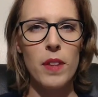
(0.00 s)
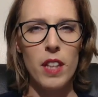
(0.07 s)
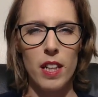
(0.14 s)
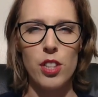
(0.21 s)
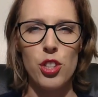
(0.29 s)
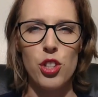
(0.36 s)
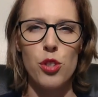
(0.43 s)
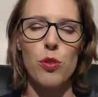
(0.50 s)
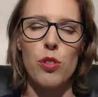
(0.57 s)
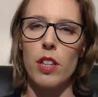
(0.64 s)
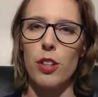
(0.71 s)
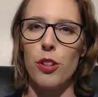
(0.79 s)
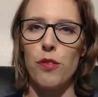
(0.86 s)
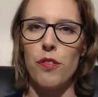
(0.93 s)
issues
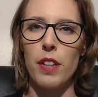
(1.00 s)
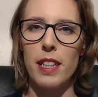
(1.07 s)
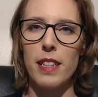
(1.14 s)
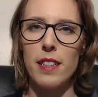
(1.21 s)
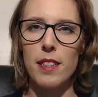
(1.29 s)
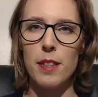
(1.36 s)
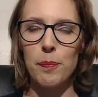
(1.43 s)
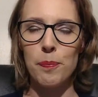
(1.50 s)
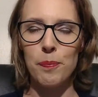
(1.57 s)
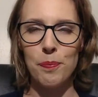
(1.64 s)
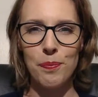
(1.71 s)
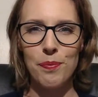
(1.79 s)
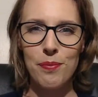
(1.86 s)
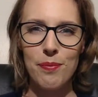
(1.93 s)
that you face.
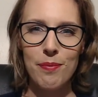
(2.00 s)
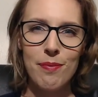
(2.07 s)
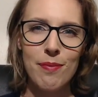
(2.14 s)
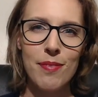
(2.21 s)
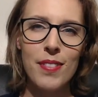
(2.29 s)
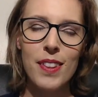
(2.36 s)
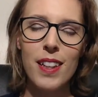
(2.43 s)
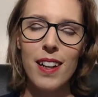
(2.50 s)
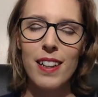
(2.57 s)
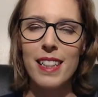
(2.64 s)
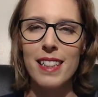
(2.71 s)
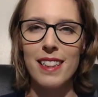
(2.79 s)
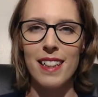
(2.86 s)
All right,